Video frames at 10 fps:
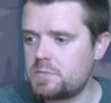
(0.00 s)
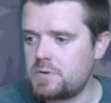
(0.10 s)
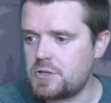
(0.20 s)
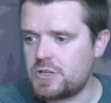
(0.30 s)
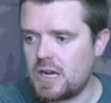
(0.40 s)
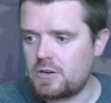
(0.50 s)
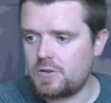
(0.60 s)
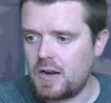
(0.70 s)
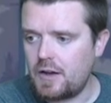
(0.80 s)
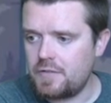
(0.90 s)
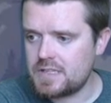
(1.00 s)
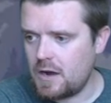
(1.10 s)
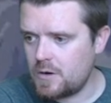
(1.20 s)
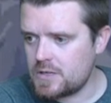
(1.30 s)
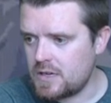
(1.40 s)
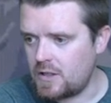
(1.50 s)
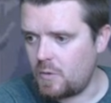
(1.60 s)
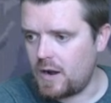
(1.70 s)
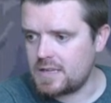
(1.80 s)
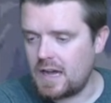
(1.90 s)
please reach out during office hours.
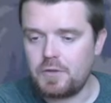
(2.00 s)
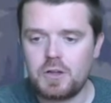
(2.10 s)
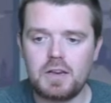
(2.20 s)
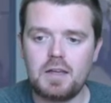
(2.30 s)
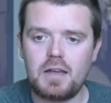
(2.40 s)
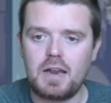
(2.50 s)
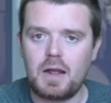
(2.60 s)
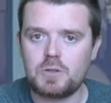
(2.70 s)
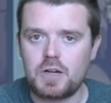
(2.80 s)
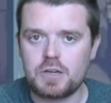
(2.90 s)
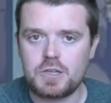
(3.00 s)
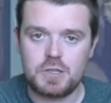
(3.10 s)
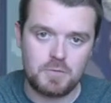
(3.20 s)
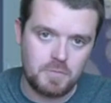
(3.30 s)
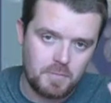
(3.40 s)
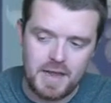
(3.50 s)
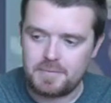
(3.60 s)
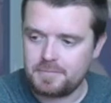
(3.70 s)
Otherwise, have a good day, and I will talk to you soon. Bye.